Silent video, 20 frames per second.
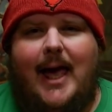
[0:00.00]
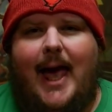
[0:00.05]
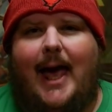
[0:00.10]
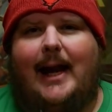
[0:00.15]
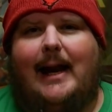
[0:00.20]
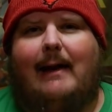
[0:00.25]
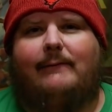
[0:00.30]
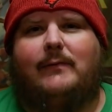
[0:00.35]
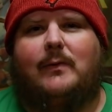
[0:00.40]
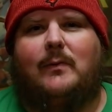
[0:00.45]

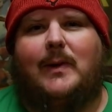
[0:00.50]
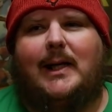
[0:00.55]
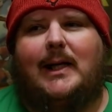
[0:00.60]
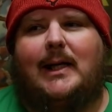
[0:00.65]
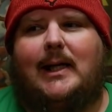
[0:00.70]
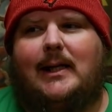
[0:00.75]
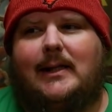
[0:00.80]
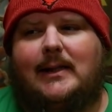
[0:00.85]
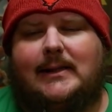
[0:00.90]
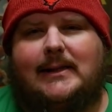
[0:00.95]
And after
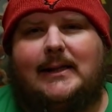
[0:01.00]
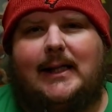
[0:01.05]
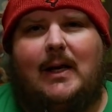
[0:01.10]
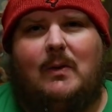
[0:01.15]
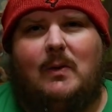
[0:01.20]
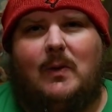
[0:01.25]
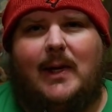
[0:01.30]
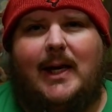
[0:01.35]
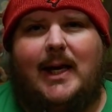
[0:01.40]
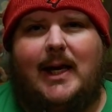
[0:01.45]
reading the
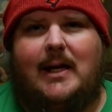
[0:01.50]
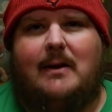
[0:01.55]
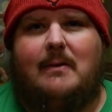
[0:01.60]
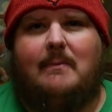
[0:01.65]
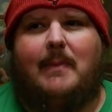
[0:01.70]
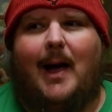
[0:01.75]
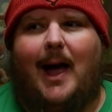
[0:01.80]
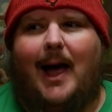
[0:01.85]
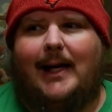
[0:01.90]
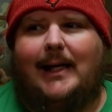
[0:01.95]
sequel,
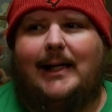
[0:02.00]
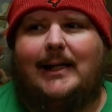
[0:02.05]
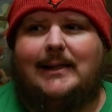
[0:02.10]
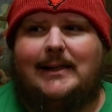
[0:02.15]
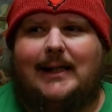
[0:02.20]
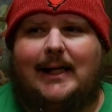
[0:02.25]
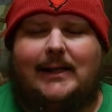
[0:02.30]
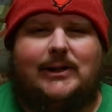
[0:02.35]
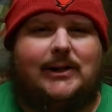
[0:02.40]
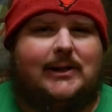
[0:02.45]
Hidden
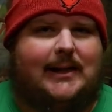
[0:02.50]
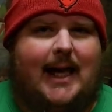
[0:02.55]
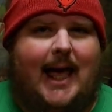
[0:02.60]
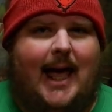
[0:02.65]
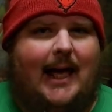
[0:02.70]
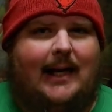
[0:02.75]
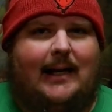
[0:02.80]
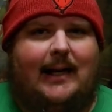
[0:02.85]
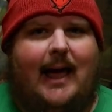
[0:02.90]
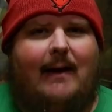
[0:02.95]
Bodies, it just,
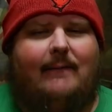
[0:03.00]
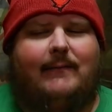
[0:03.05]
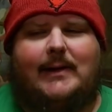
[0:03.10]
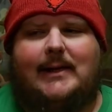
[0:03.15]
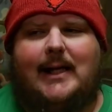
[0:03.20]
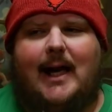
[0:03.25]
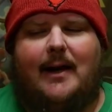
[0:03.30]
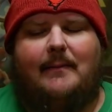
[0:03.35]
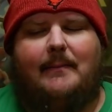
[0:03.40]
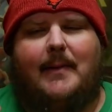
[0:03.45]
every
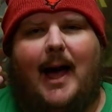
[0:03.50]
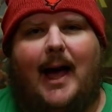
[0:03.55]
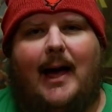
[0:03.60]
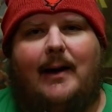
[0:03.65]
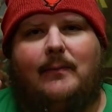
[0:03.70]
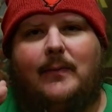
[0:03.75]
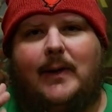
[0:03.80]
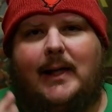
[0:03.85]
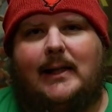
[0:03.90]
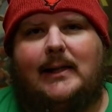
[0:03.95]
time I
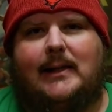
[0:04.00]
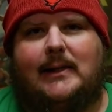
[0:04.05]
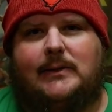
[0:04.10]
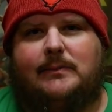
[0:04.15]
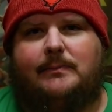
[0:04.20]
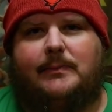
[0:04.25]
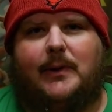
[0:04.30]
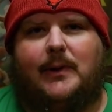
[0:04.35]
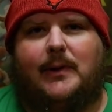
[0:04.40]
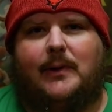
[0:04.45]
read this
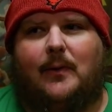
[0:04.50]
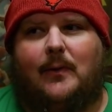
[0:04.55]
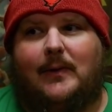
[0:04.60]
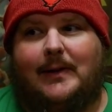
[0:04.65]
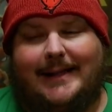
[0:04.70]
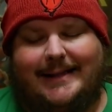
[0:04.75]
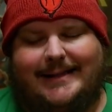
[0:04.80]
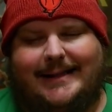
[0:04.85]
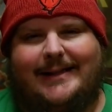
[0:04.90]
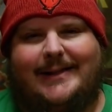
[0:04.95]
book or
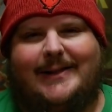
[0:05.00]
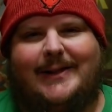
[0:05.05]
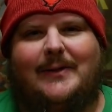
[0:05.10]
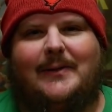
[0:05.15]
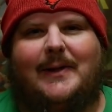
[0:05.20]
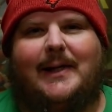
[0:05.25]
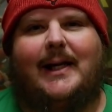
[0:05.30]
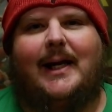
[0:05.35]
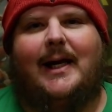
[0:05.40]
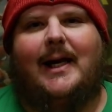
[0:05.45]
listen
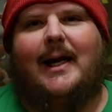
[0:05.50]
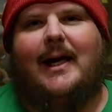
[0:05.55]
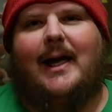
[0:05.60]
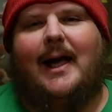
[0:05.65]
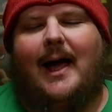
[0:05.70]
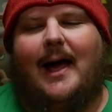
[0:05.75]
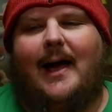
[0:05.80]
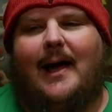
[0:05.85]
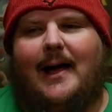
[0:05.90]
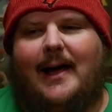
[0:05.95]
to it,
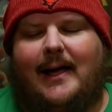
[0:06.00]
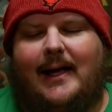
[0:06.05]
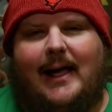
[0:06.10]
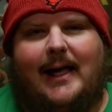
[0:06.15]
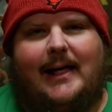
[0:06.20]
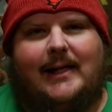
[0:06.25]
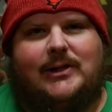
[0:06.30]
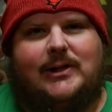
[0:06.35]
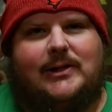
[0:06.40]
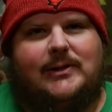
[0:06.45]
uh,
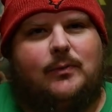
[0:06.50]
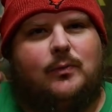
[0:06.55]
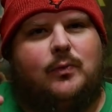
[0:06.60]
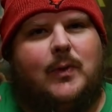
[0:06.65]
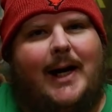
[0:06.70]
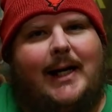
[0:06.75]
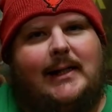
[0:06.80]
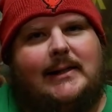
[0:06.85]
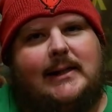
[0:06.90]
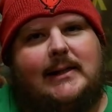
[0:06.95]
it just
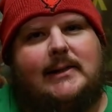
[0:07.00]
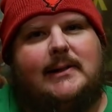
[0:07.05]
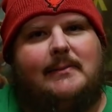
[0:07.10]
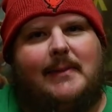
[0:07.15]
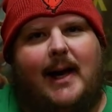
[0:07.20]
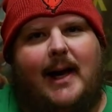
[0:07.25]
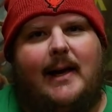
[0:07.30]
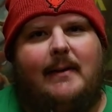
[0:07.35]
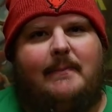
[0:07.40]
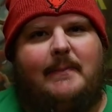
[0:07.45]
raises
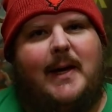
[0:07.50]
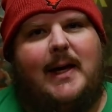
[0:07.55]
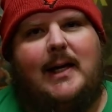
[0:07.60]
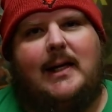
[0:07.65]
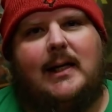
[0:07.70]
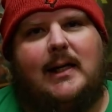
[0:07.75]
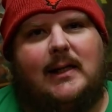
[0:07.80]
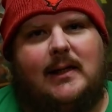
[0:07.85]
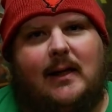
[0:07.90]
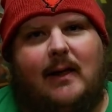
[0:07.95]
my
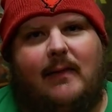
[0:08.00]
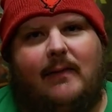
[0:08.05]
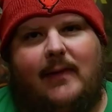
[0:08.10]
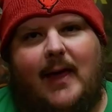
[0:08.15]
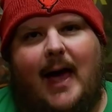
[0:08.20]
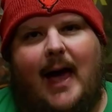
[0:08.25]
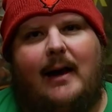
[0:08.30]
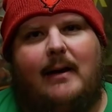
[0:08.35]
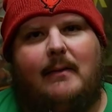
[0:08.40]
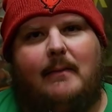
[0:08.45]
opinion
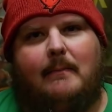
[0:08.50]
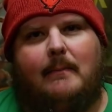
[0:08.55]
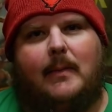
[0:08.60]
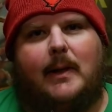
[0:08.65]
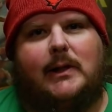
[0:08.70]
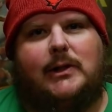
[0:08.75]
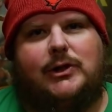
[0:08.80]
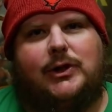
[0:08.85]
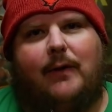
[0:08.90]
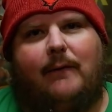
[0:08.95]
that
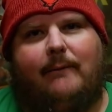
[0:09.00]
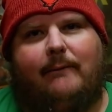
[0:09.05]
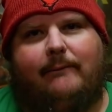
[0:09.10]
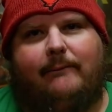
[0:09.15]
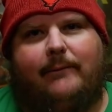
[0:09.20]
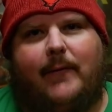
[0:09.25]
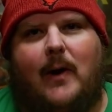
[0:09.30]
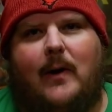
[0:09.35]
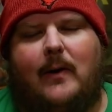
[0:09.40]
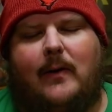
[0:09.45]
much
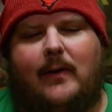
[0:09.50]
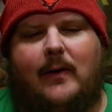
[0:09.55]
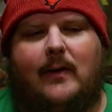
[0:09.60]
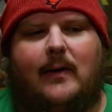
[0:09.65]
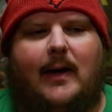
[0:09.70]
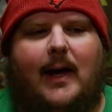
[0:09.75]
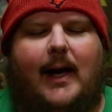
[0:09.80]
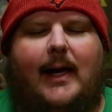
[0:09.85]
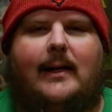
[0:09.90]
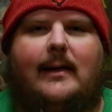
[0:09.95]

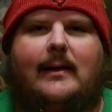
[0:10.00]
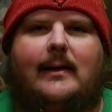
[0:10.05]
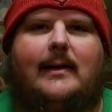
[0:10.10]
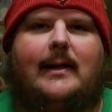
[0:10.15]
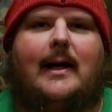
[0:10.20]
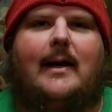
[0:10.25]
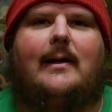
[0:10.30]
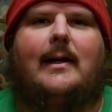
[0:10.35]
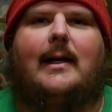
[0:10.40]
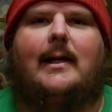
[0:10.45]
farther. And
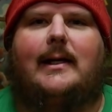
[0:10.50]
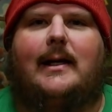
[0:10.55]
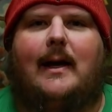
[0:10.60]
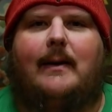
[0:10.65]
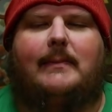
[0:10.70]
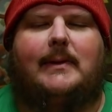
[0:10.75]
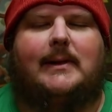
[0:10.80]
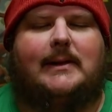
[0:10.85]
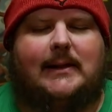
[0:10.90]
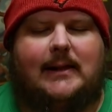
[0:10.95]
Caroline
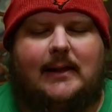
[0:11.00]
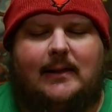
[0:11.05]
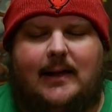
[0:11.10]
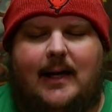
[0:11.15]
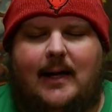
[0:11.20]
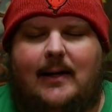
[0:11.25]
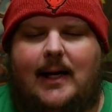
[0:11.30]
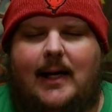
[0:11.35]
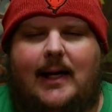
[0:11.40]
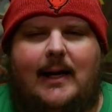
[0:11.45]
Kepnes,
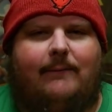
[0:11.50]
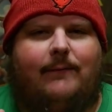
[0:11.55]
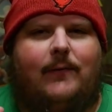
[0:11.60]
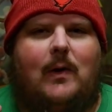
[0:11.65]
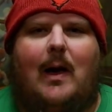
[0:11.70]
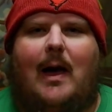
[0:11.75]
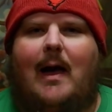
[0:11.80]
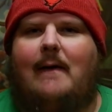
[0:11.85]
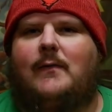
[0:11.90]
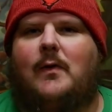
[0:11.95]
Caroline, if
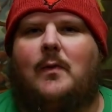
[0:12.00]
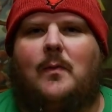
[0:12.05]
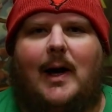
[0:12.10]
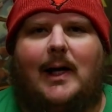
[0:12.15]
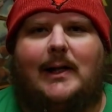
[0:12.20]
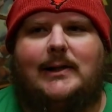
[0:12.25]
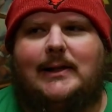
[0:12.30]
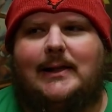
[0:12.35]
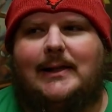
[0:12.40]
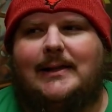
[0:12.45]
you ever
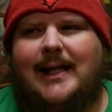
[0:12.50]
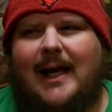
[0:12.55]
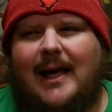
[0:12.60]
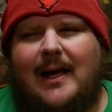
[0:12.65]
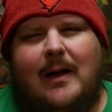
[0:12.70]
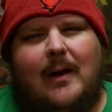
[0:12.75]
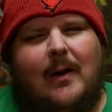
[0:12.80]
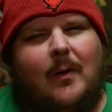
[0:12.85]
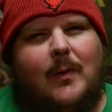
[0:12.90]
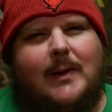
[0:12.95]
watch this,
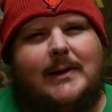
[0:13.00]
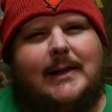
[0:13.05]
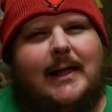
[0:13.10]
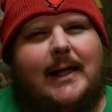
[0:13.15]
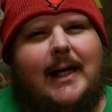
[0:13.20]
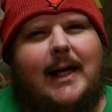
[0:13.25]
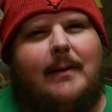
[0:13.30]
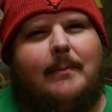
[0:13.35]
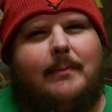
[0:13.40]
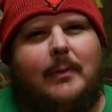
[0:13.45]
was
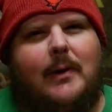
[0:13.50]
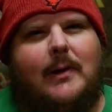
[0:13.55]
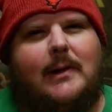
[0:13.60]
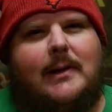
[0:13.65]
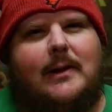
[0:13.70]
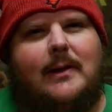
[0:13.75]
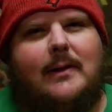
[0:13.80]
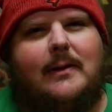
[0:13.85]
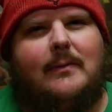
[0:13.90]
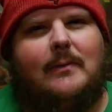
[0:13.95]
Anita
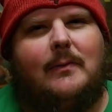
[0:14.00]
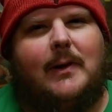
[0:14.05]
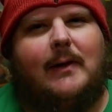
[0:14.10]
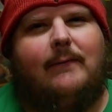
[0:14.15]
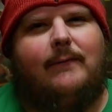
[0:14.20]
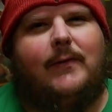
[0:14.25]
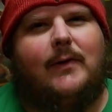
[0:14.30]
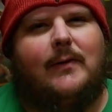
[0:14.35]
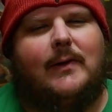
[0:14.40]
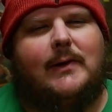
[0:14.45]
Brookner one
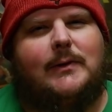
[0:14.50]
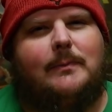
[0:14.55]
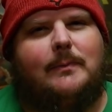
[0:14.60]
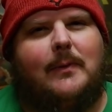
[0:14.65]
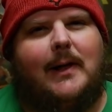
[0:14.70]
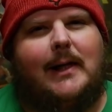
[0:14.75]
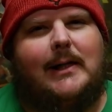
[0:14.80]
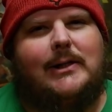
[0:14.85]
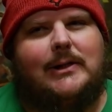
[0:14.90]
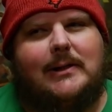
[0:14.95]
of your
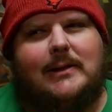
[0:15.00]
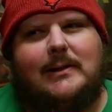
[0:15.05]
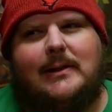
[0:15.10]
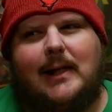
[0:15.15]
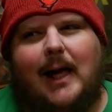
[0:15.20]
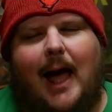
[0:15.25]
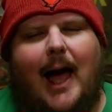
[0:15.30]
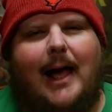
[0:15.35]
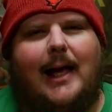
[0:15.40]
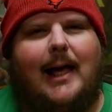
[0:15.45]
inspirations?
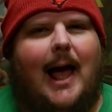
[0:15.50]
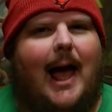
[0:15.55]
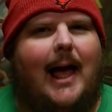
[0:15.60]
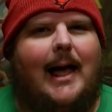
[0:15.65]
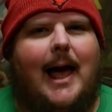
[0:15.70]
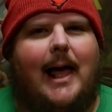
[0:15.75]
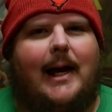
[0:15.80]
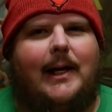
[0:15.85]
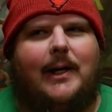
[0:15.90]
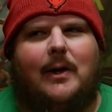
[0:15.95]
I, I
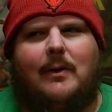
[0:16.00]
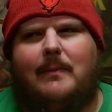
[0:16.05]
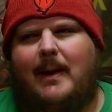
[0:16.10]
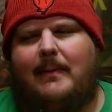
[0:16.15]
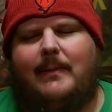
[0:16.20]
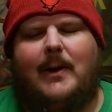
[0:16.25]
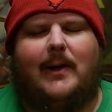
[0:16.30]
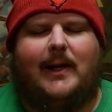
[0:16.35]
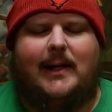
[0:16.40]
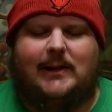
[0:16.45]
gotta know.
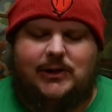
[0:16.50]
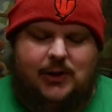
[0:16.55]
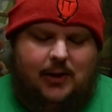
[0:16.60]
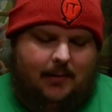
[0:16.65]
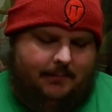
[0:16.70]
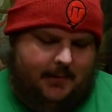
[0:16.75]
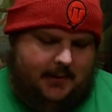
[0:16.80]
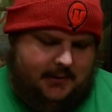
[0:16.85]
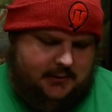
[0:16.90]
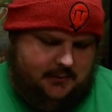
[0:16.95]
Maybe I'll hit you
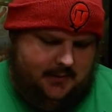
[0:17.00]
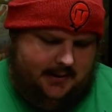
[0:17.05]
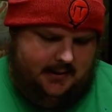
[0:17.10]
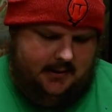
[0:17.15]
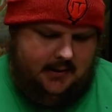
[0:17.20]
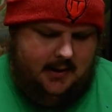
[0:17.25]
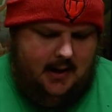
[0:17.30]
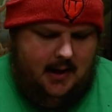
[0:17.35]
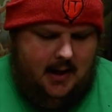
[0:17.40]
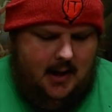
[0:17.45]
up on
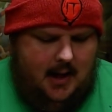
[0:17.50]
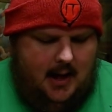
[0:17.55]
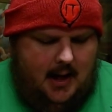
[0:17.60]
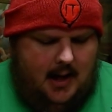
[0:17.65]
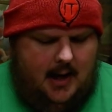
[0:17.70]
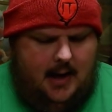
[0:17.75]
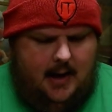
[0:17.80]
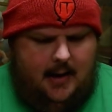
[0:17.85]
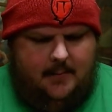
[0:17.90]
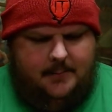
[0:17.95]
Twitter.
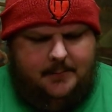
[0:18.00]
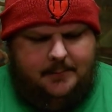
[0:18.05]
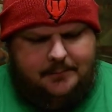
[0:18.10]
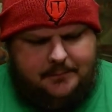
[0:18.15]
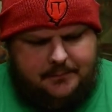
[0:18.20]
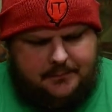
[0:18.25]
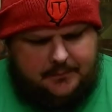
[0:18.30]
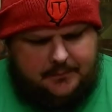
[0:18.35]
Um,